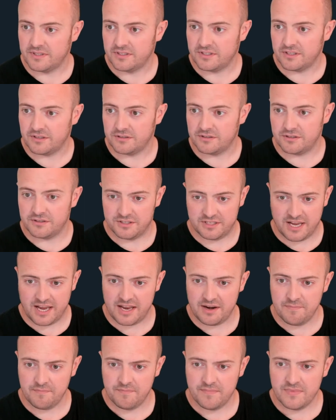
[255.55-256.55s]
So
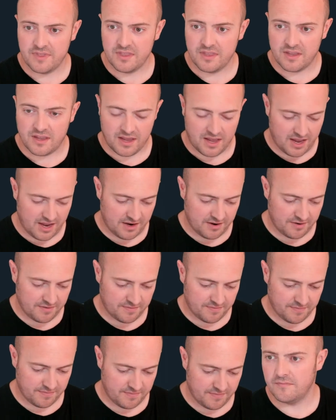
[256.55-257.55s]
Suzanne and
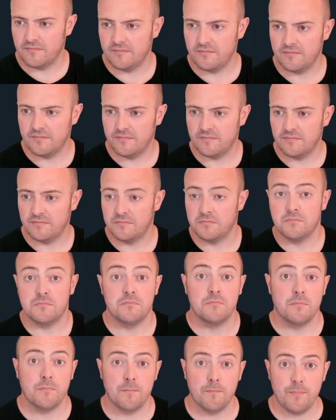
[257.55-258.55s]

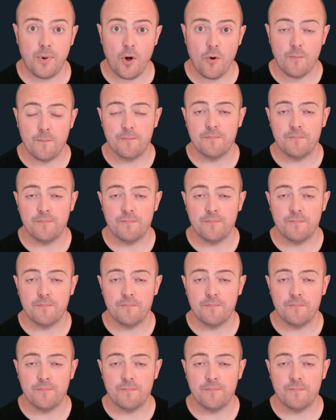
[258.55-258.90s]
boom,